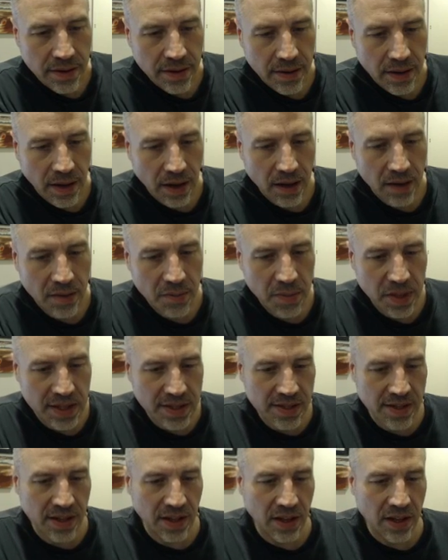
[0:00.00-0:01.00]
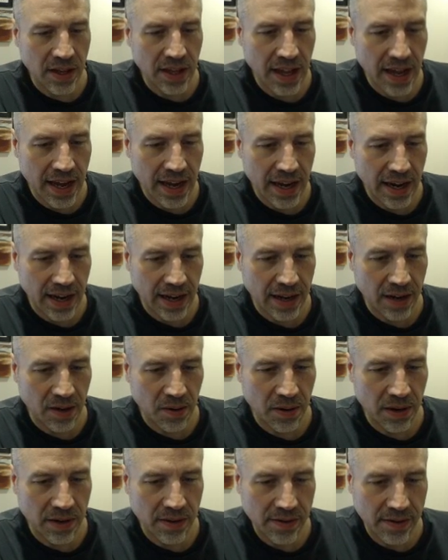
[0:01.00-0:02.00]
kind of, but see, look at that. I can
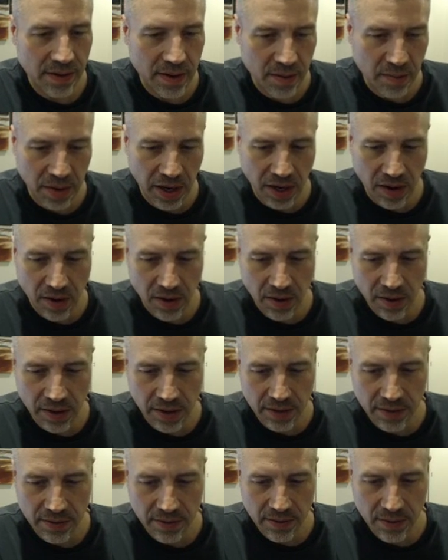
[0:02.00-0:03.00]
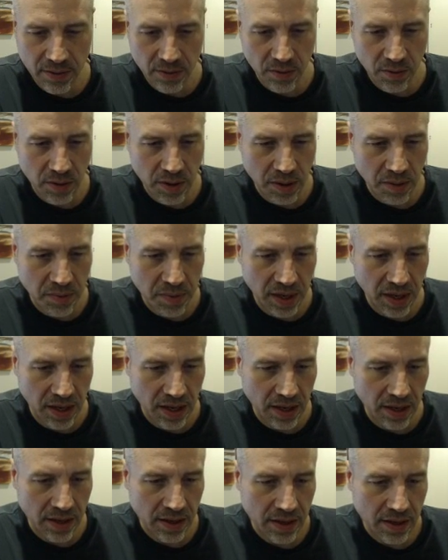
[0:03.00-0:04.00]
already see that my car needs to
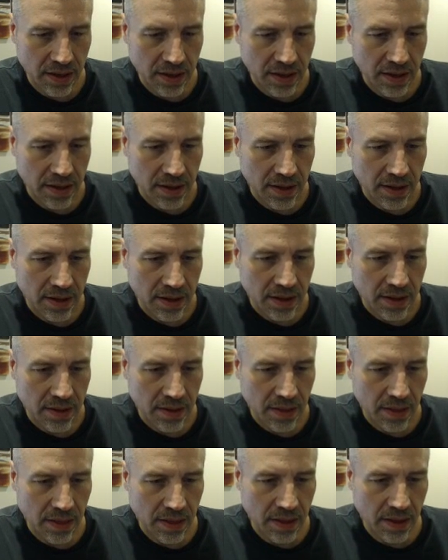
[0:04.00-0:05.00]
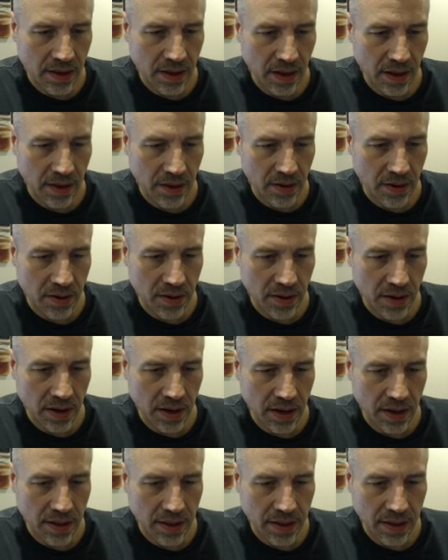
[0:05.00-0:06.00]
be, the other
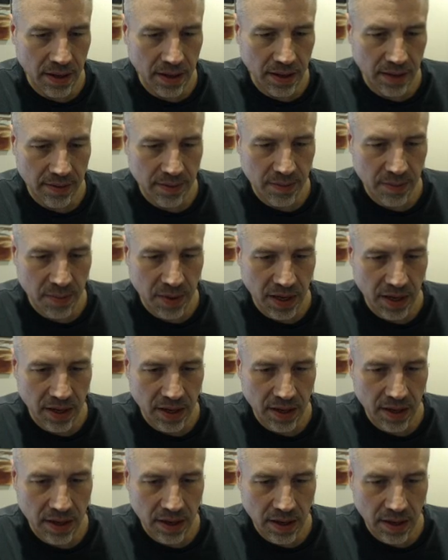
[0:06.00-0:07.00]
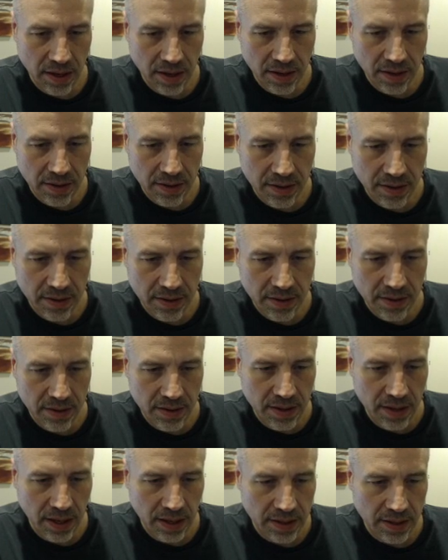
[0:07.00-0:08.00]
thing needs to be
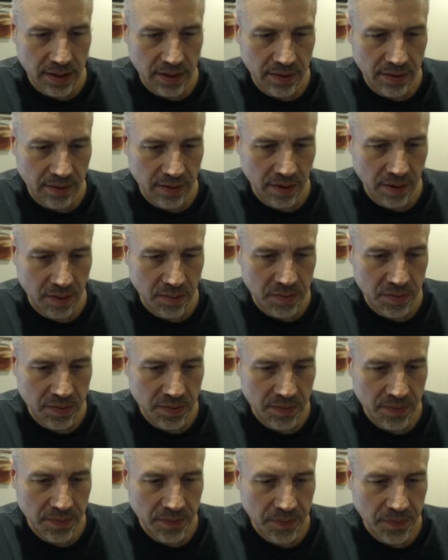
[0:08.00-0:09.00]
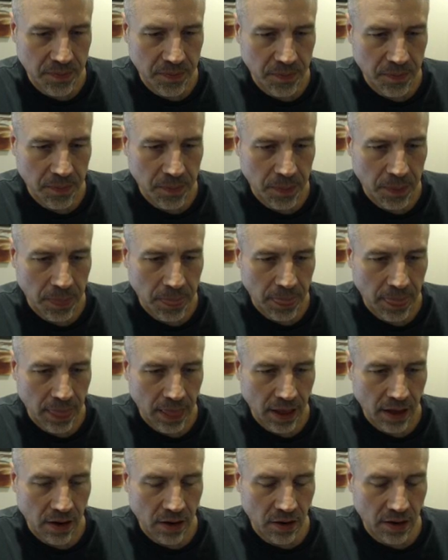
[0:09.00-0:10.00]
kicked in some,
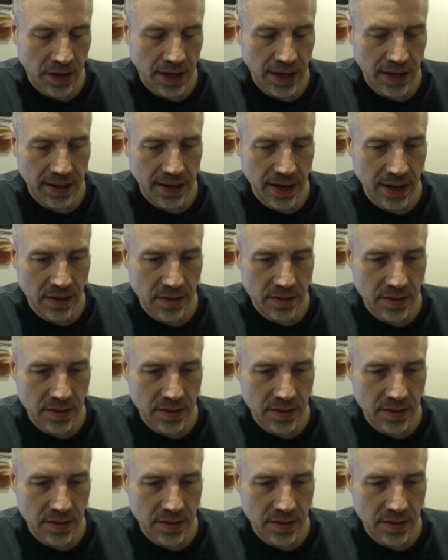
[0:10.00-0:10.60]
or kicked out